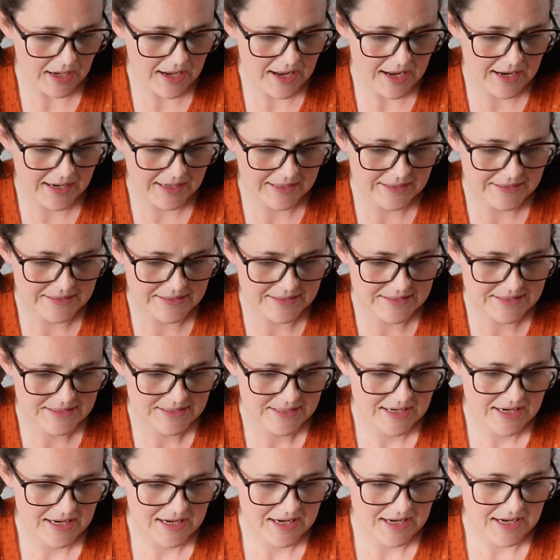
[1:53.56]
and
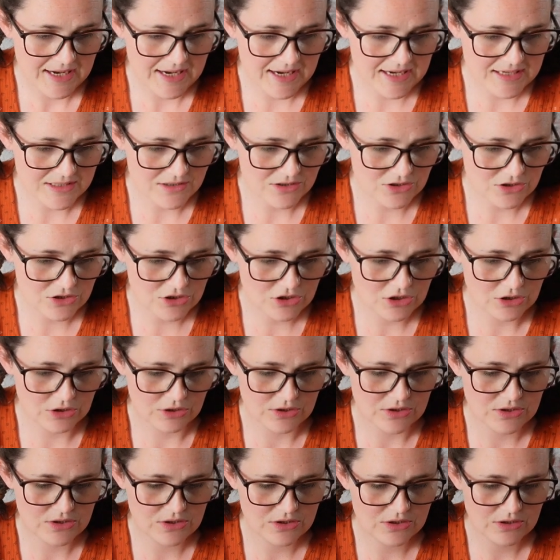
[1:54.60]
it's
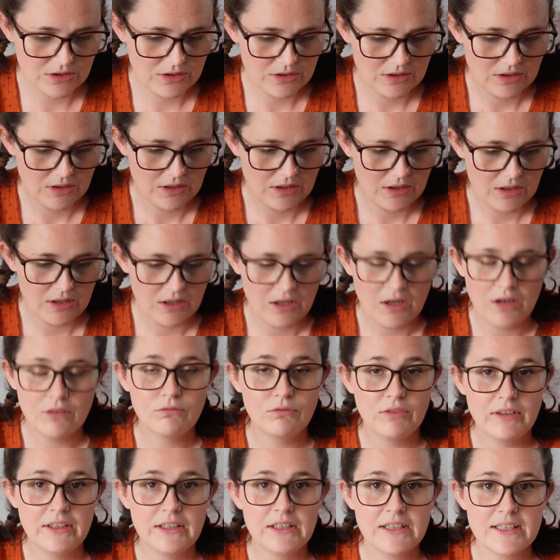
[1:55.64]
just
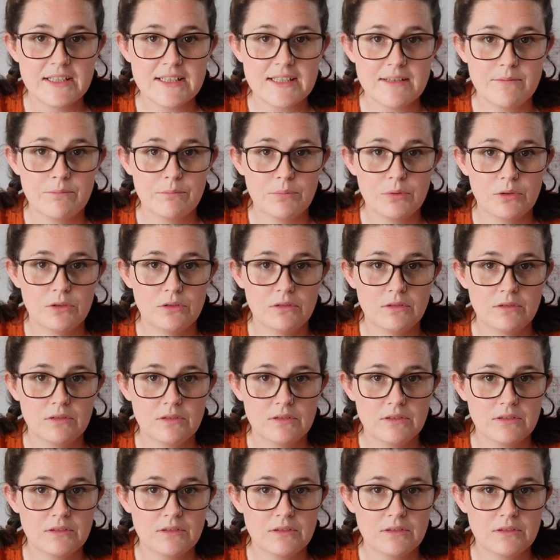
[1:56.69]
really simple